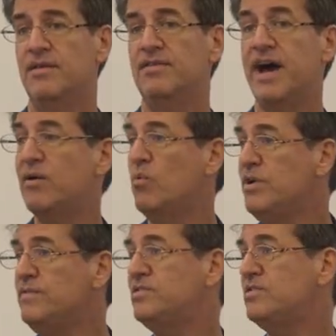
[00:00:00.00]
that
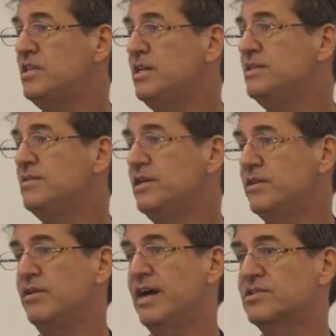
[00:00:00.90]
we've seen to the
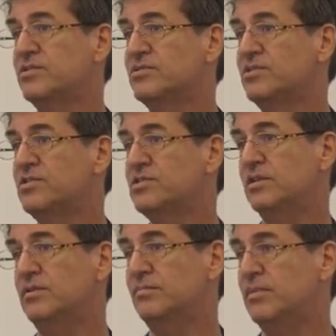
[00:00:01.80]
international
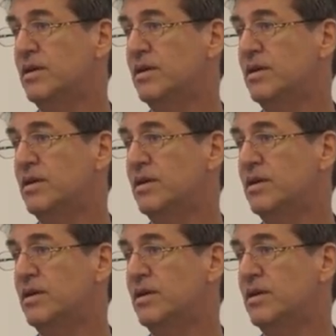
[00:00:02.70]
system